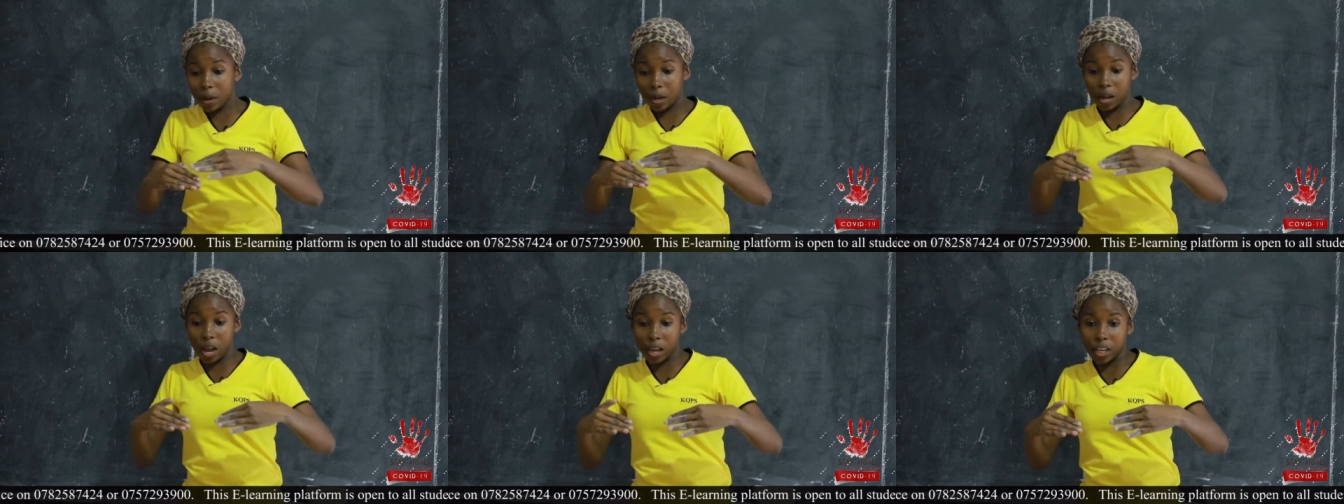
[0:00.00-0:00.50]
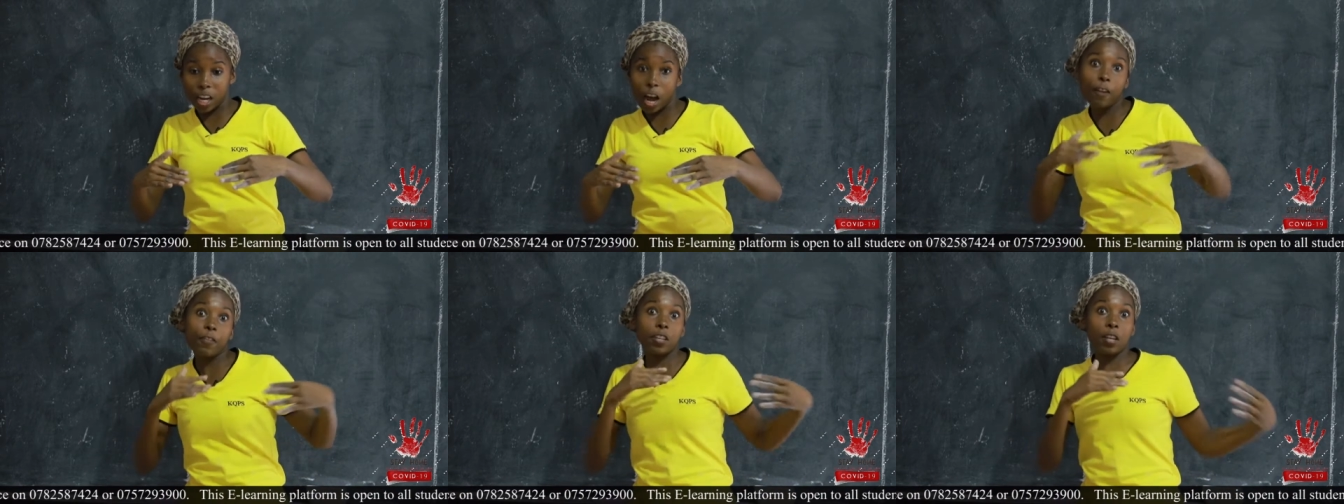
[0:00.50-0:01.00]
a line
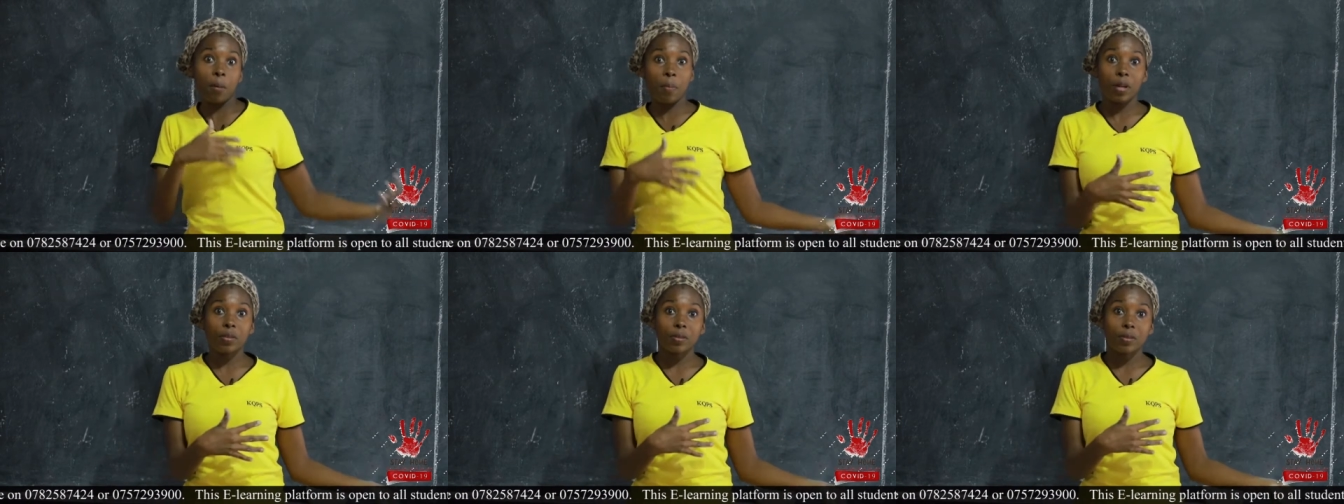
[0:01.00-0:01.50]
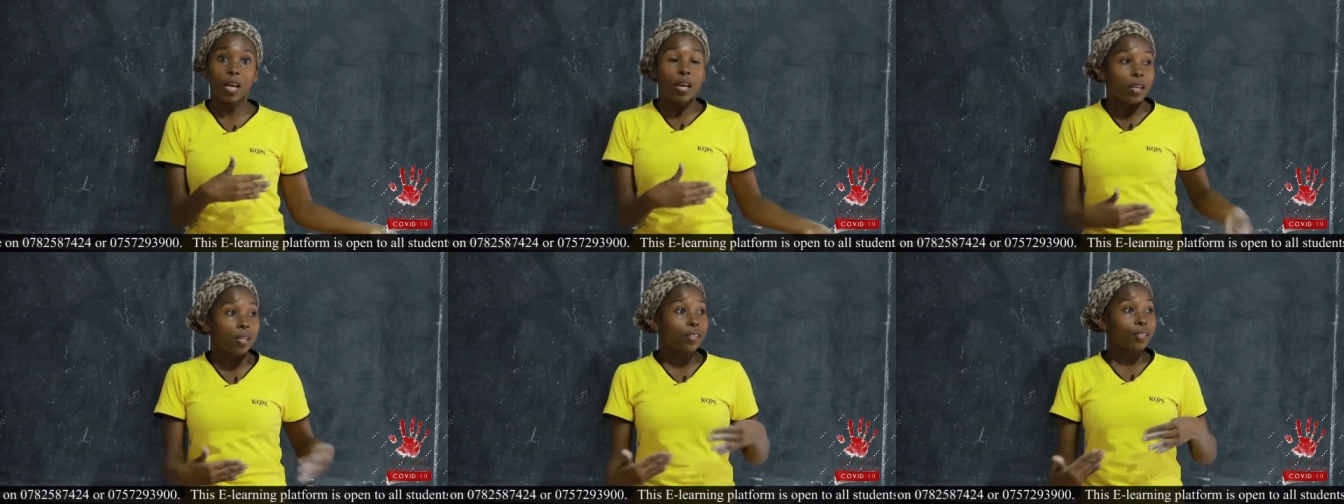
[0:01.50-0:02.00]
having numbers.
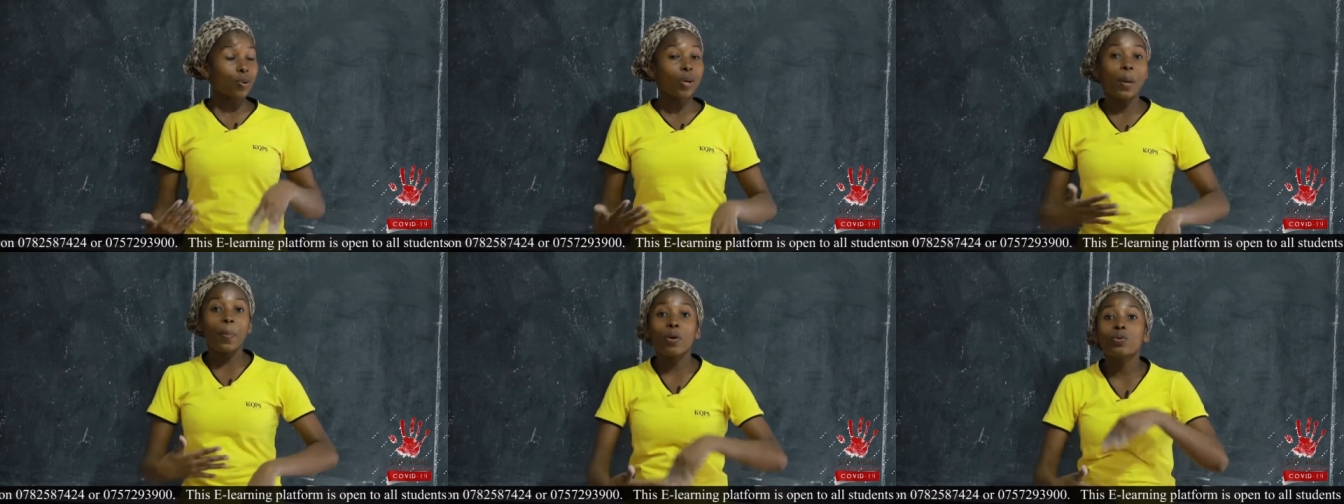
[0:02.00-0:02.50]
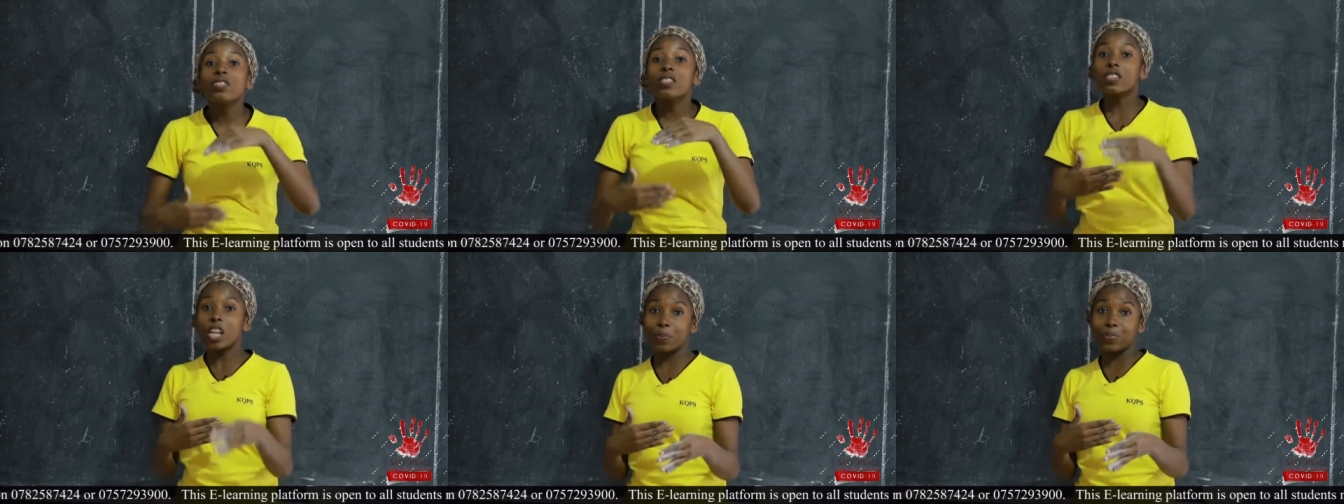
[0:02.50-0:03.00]
It's all about
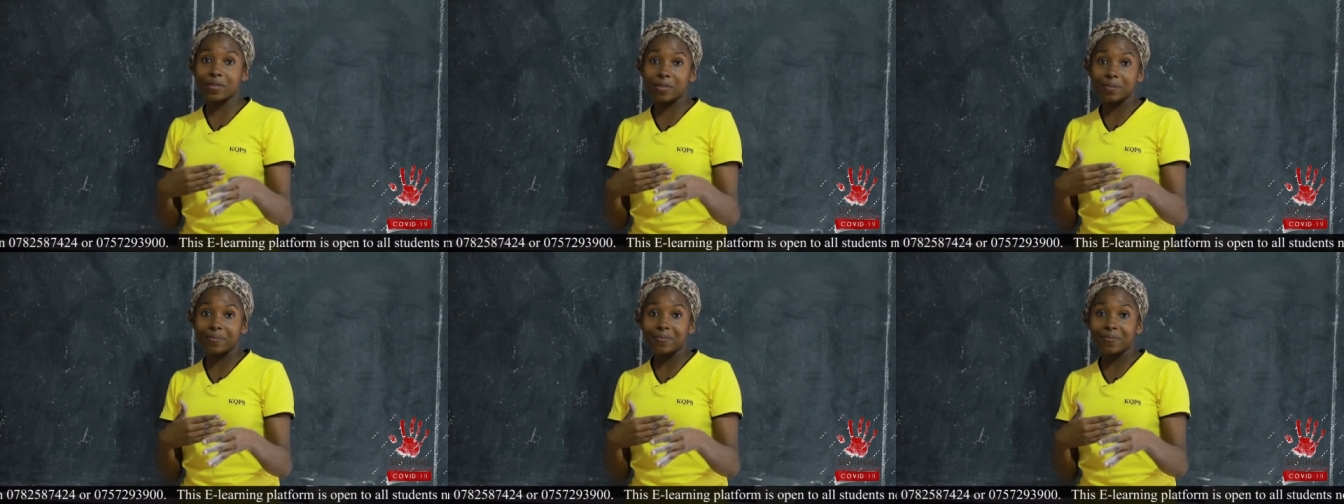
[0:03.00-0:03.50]
steps.